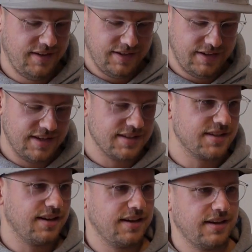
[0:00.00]
It
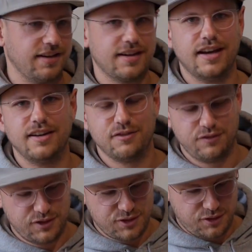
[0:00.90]
gets kind
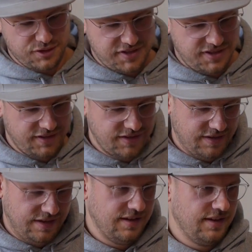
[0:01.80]
of exhausting.
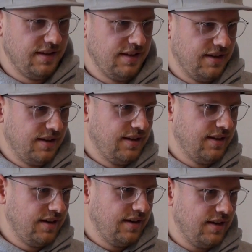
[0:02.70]

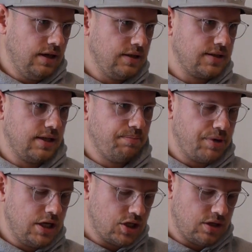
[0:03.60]
There is some
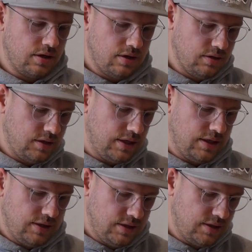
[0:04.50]
pressure on
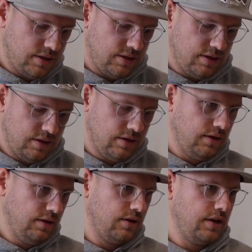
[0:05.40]
and
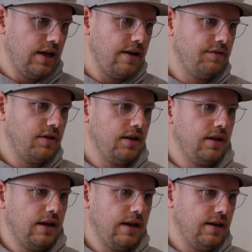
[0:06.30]
you're
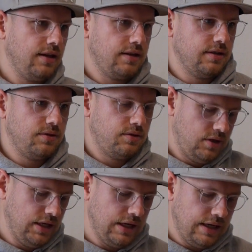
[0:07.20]
never like
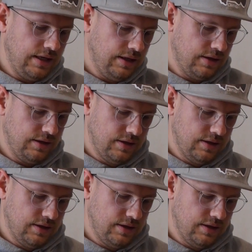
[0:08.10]
reeling